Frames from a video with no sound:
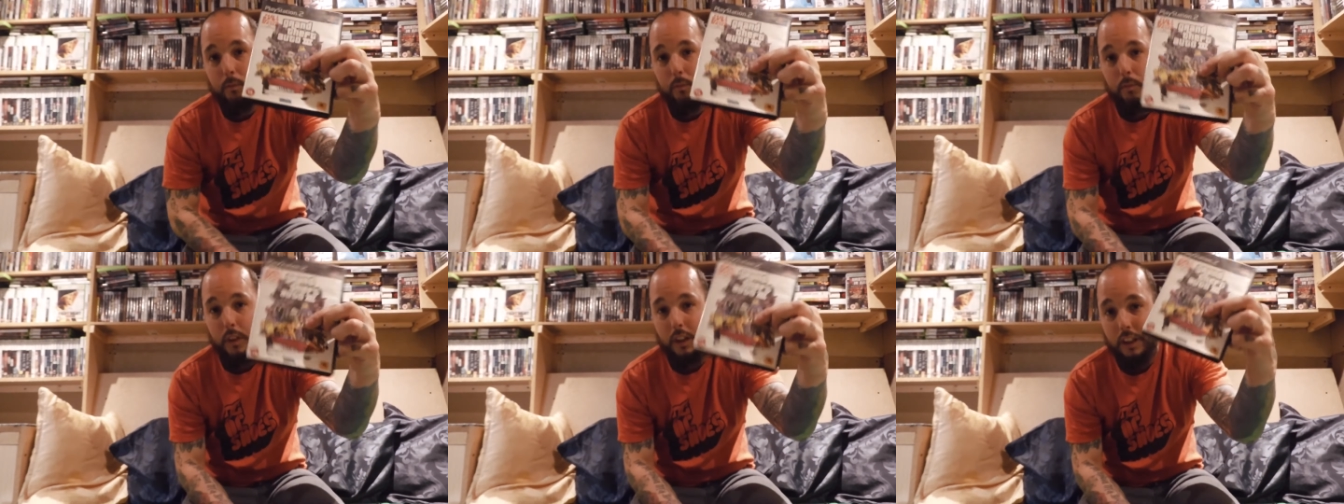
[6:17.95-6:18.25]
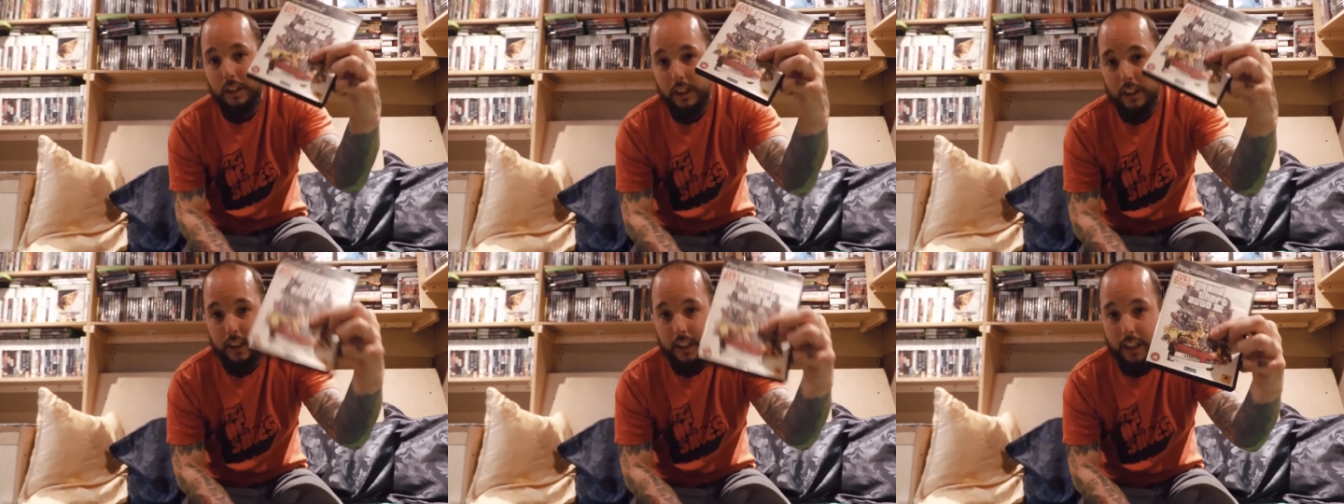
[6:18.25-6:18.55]

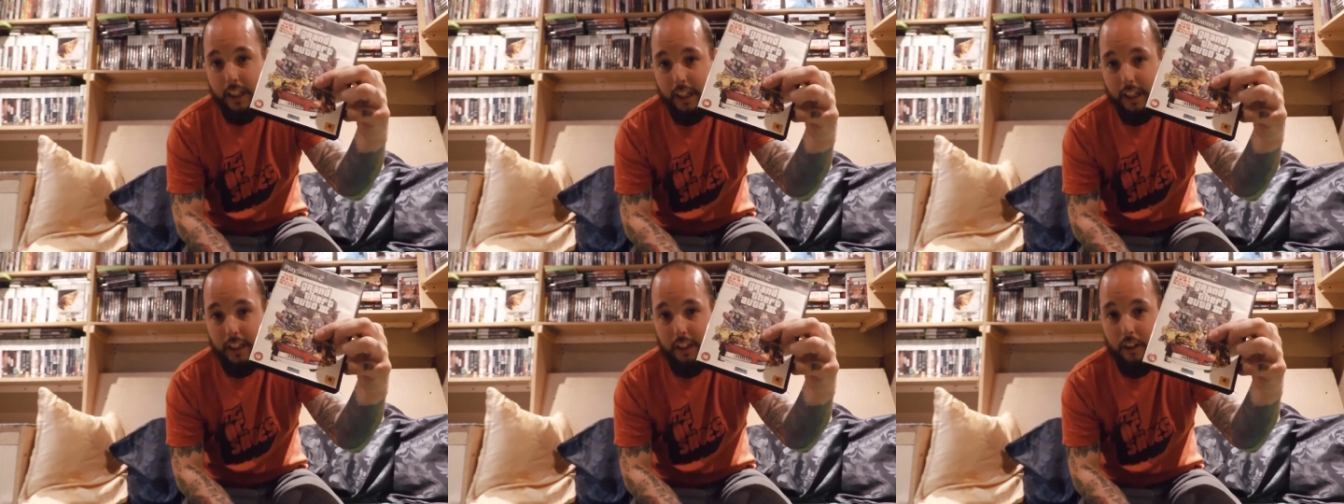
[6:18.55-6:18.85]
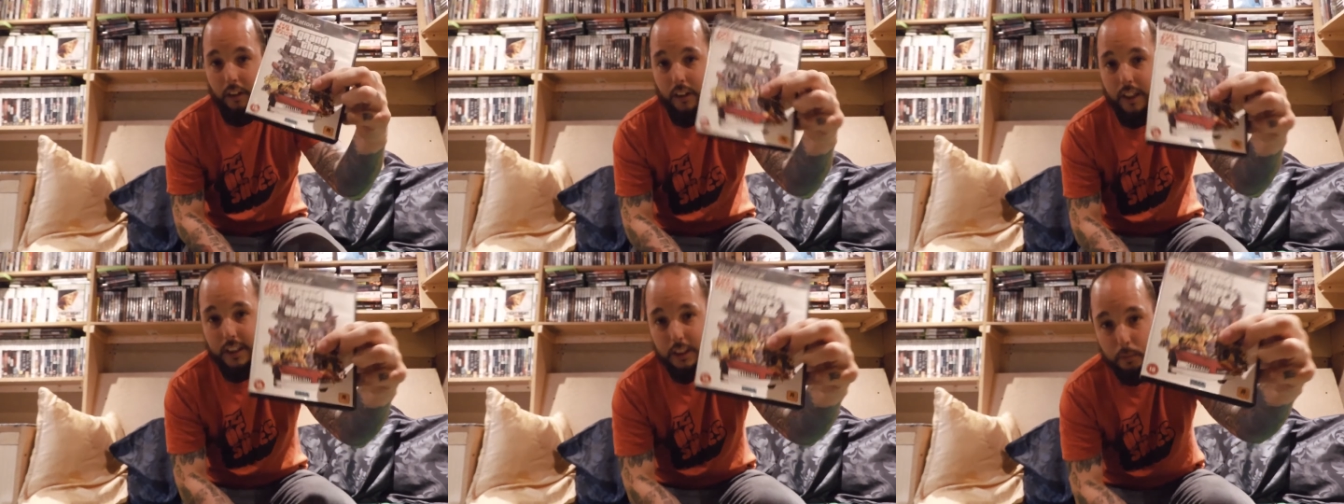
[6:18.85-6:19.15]
But, you
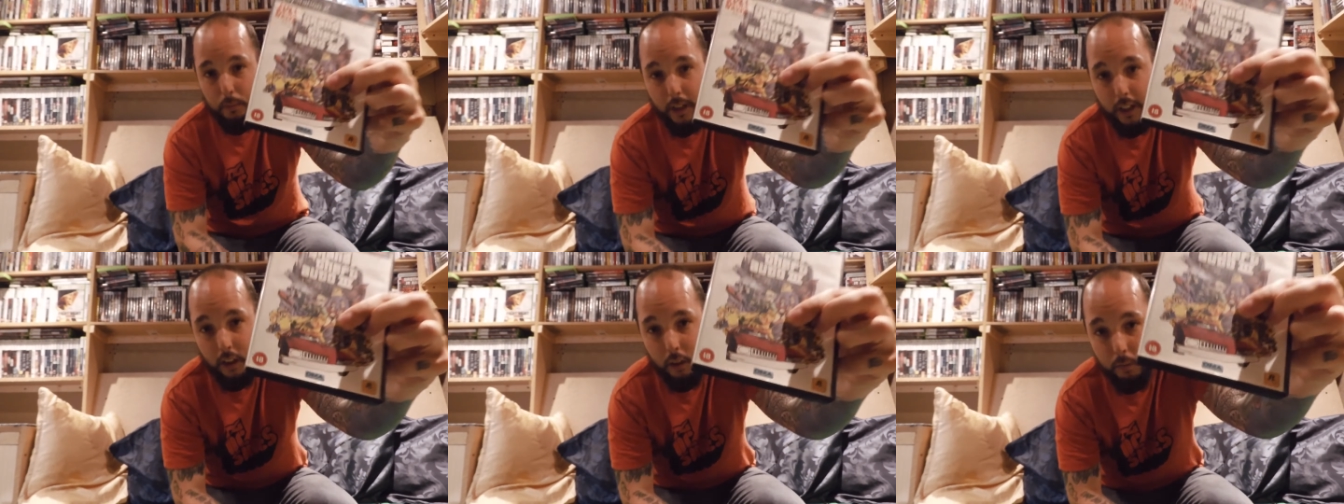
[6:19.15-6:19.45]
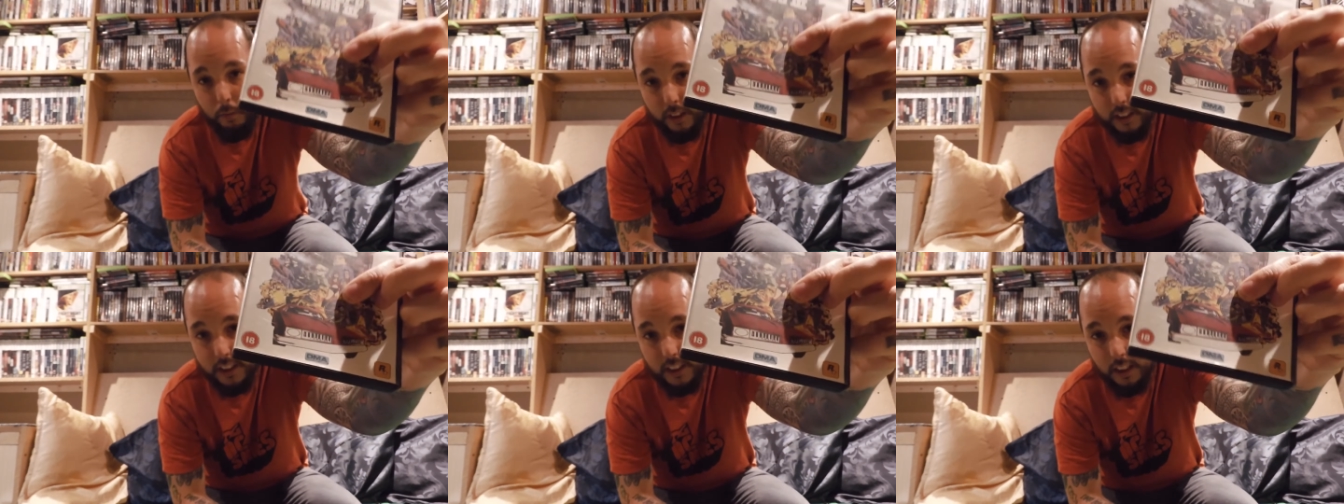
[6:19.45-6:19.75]
know, as a parent
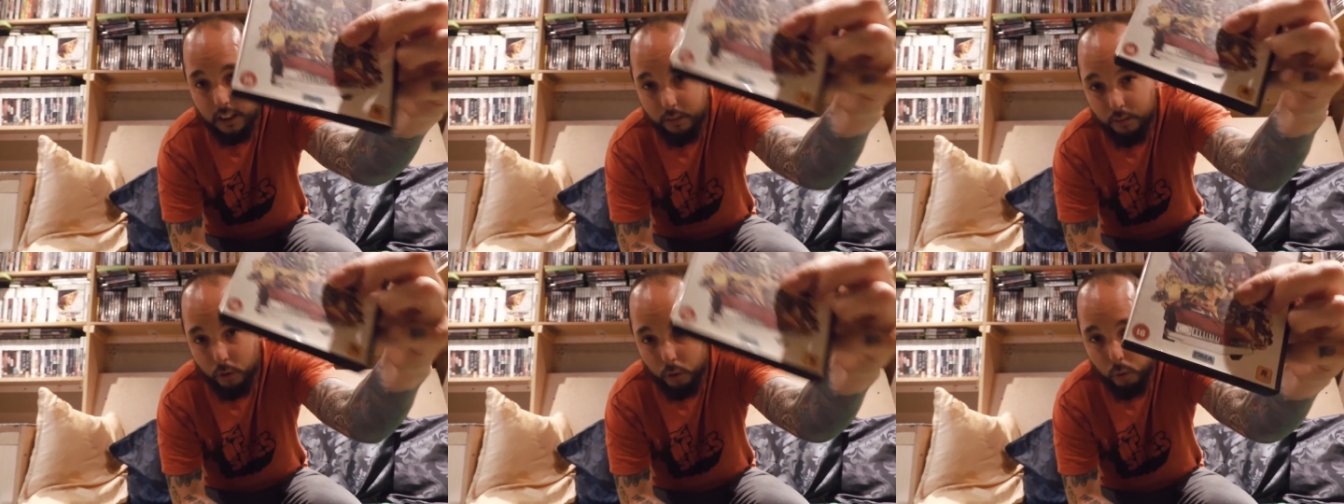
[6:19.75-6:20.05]
myself,